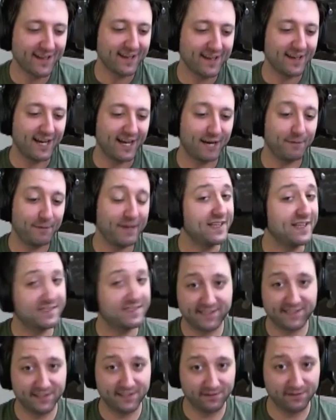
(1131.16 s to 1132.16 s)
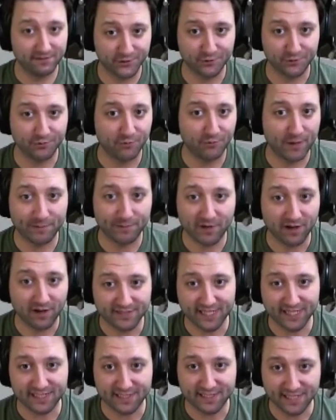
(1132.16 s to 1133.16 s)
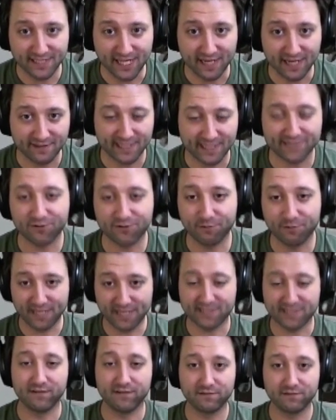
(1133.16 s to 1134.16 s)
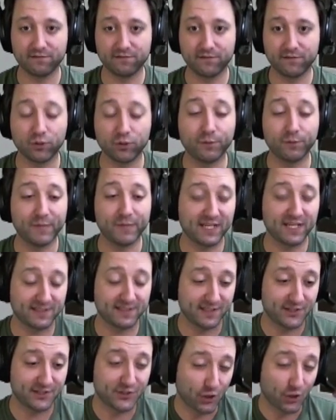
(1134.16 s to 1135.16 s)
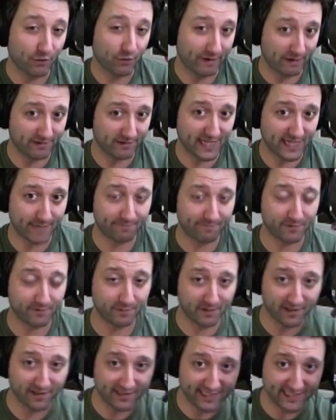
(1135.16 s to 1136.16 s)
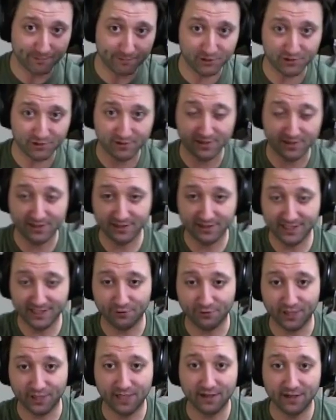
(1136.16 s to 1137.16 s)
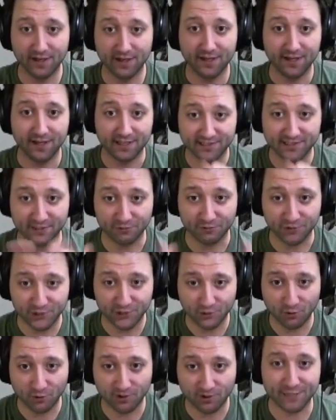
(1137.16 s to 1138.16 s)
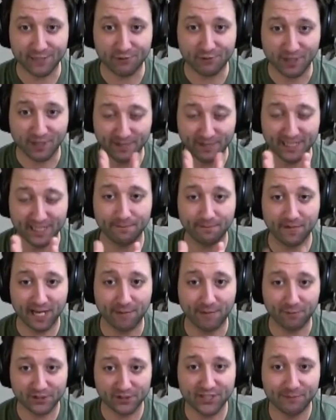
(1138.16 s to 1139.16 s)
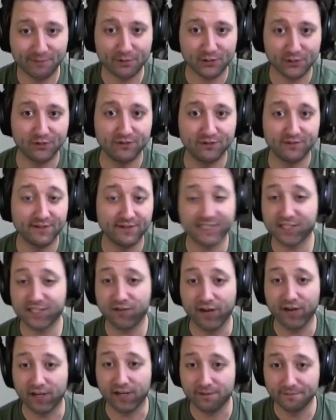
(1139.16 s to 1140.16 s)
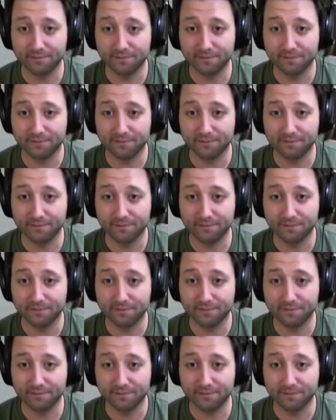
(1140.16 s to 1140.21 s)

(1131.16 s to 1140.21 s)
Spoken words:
And that's still true to web content today. That's what makes it good, because the turnaround time from conception to delivery is so short that you can make them hyper topical, and that's great.